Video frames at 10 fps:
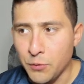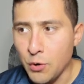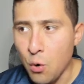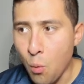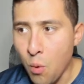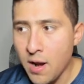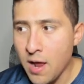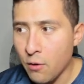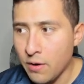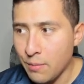to the 1
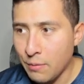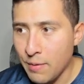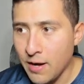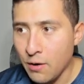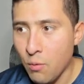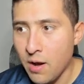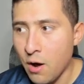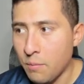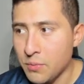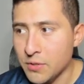hour, everybody, 1
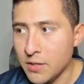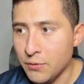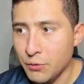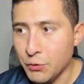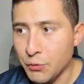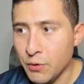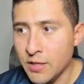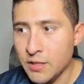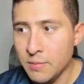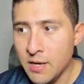hour percent
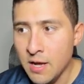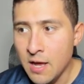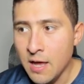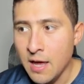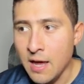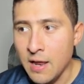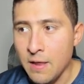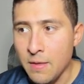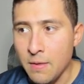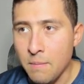retracement.
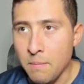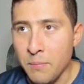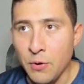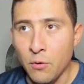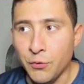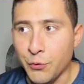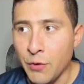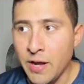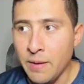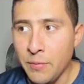And view on
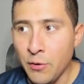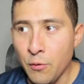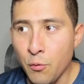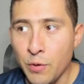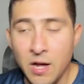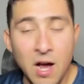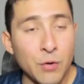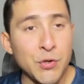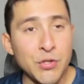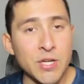TradingView, we
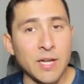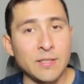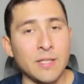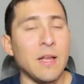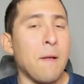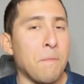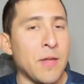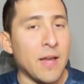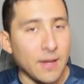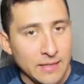got rejected.
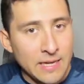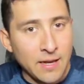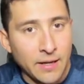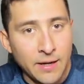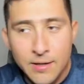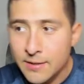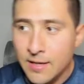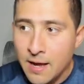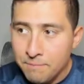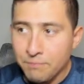The idea here is
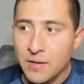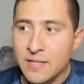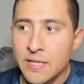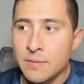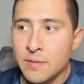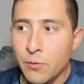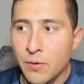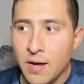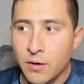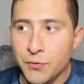that it seems that
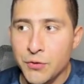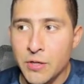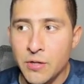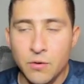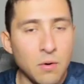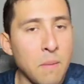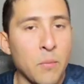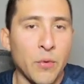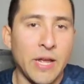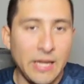we're going to continue
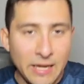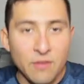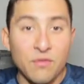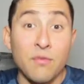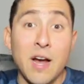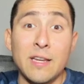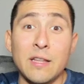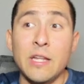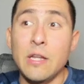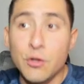breaking and
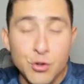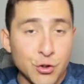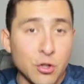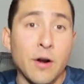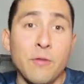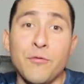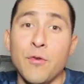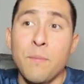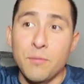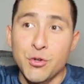finally starting
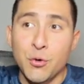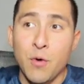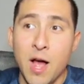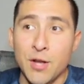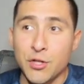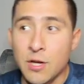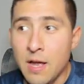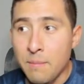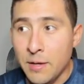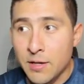from scratch,
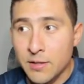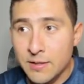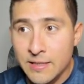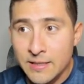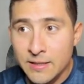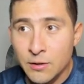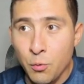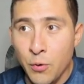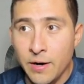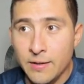because this is
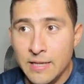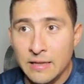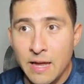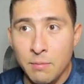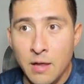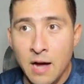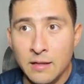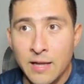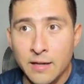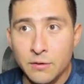where the level I
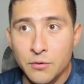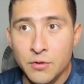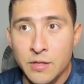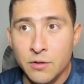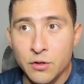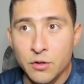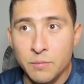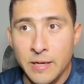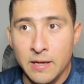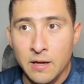like to see us
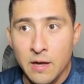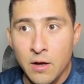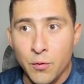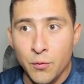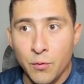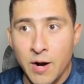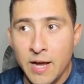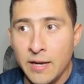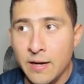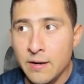be,
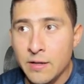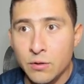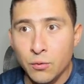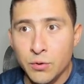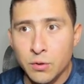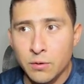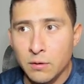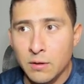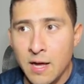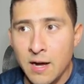right here in this
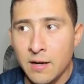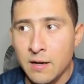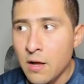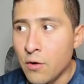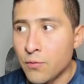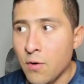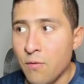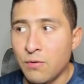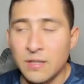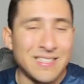horizontal line,
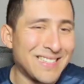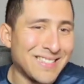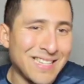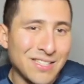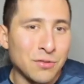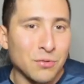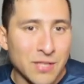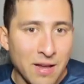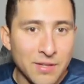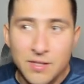roughly in the 6 to
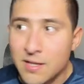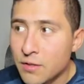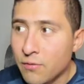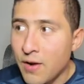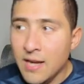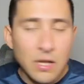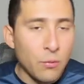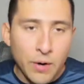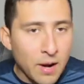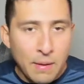7 cents. Finally,
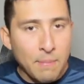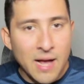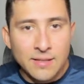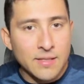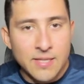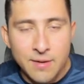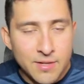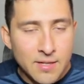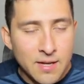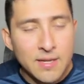we got to be passing
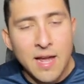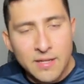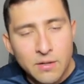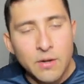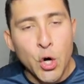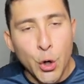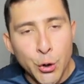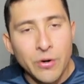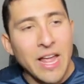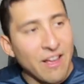7 cents, and it's going to
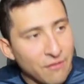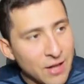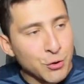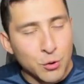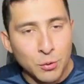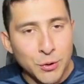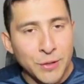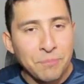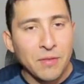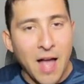occur eventually.
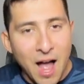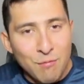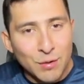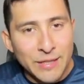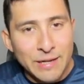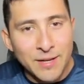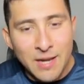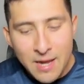I believe it.